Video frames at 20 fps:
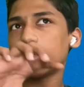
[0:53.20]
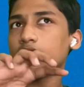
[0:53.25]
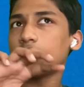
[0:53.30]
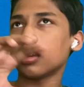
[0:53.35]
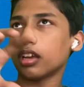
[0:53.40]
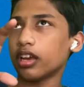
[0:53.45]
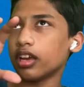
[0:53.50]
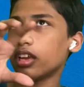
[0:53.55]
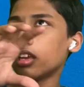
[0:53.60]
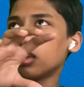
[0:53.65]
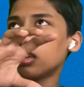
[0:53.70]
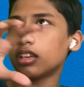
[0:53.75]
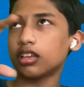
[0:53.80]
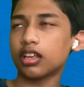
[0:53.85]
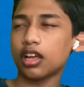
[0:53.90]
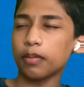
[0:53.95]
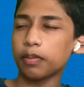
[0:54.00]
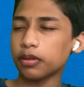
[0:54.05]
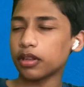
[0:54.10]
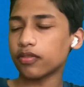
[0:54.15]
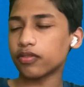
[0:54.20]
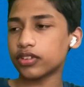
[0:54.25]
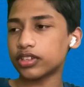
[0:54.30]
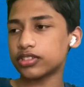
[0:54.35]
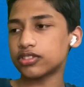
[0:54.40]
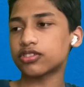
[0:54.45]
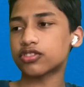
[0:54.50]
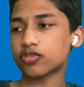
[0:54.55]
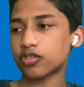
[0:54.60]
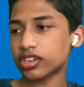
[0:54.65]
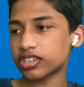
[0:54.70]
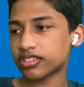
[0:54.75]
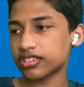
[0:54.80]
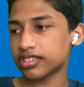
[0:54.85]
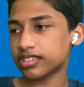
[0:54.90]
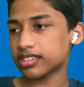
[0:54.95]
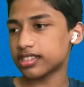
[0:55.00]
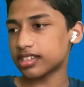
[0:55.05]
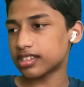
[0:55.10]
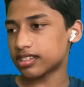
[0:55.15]
a couple of
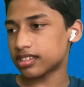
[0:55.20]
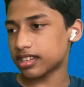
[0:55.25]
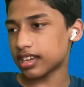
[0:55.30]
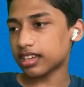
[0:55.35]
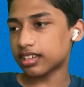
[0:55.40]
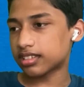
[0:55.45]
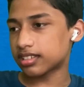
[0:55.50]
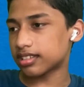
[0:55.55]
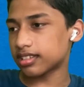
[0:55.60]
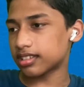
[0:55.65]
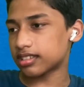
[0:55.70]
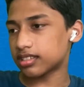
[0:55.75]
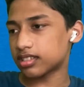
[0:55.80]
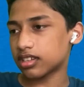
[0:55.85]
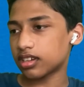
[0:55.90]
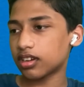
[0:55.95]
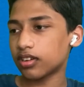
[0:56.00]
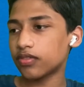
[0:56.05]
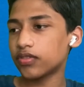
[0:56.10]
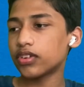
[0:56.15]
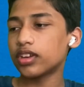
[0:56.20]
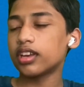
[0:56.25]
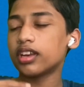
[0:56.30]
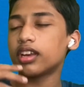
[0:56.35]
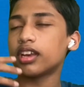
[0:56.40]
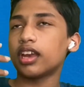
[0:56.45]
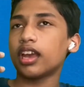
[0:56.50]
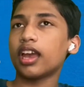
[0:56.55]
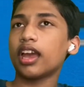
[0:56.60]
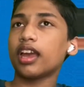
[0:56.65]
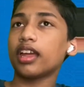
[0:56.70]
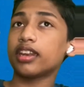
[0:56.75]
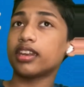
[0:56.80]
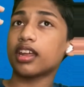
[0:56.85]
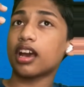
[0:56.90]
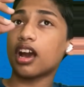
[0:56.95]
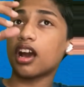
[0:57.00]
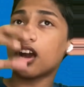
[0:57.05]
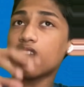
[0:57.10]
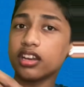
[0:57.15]
instructions and texts and stuff. And
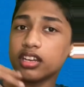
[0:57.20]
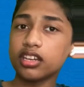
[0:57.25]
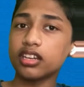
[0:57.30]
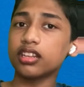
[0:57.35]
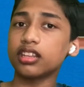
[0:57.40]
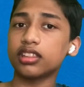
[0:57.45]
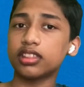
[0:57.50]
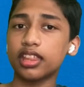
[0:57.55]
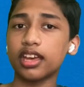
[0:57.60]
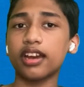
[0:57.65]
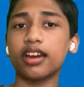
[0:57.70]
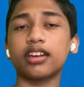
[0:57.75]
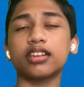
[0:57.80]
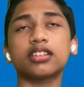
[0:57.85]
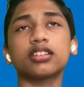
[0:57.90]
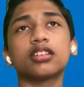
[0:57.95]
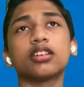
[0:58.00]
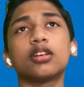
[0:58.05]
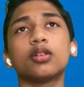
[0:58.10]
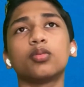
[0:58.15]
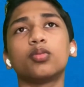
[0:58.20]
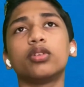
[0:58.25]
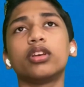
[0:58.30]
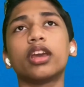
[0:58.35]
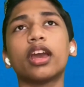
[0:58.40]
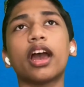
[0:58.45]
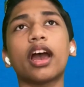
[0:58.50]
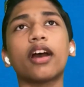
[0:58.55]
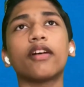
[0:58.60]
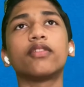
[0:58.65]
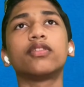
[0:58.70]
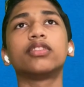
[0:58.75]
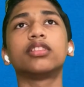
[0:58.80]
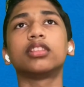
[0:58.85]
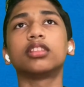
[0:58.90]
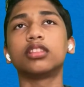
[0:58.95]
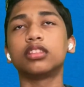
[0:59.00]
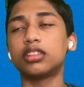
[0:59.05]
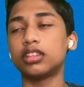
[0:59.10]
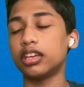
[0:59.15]
underneath that, we have
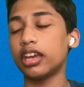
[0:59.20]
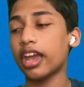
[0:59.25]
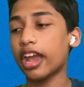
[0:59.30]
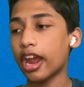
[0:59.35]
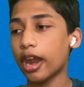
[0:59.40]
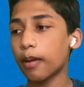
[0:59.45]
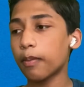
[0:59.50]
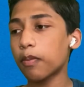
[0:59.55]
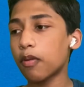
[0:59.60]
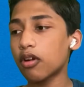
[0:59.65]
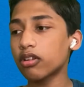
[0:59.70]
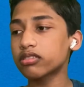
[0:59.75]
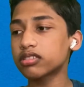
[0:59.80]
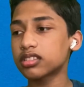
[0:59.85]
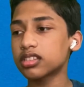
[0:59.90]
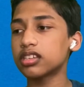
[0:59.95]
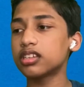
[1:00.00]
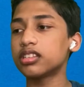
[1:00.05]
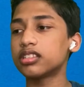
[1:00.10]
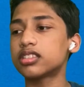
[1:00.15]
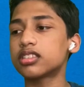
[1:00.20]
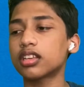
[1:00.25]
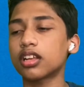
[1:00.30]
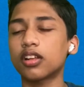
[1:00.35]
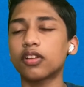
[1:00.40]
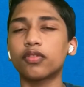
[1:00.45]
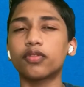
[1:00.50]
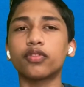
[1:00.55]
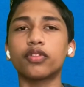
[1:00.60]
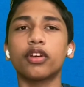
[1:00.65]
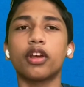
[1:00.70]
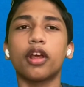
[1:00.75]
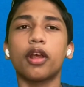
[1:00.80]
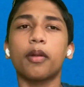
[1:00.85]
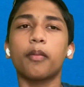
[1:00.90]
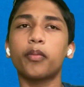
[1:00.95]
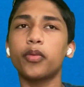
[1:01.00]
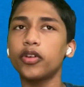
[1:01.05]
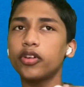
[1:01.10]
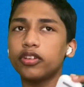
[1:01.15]
the AirPods itself,
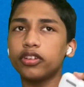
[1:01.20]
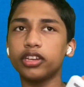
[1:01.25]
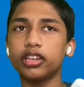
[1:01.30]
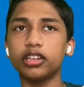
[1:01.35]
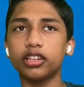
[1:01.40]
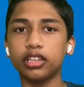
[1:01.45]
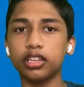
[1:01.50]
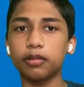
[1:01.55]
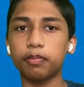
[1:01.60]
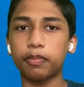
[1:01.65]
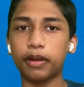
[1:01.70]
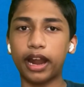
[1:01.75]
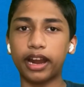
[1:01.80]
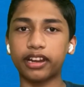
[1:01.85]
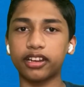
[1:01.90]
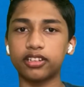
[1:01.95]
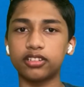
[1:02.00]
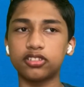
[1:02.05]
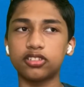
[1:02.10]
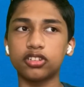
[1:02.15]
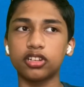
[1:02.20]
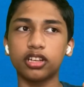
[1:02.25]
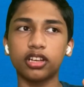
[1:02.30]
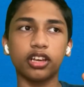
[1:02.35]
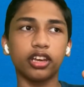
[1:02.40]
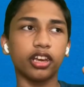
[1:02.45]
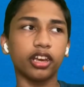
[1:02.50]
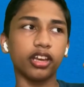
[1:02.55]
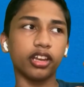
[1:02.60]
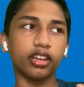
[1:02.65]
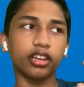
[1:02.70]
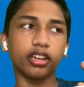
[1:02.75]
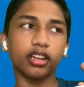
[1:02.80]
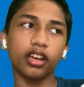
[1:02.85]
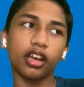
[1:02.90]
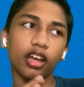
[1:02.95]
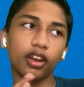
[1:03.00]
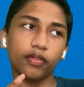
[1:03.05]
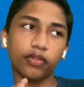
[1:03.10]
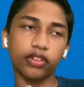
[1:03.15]
pretty neatly packaged in
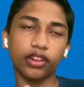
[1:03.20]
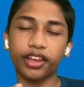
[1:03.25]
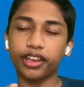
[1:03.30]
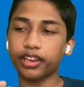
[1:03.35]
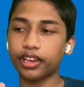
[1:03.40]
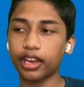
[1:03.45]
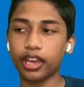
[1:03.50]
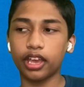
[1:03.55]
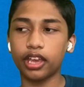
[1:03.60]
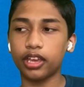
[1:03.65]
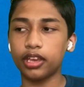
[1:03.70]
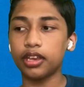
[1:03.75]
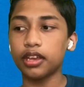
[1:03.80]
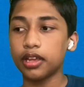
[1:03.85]
kind of like a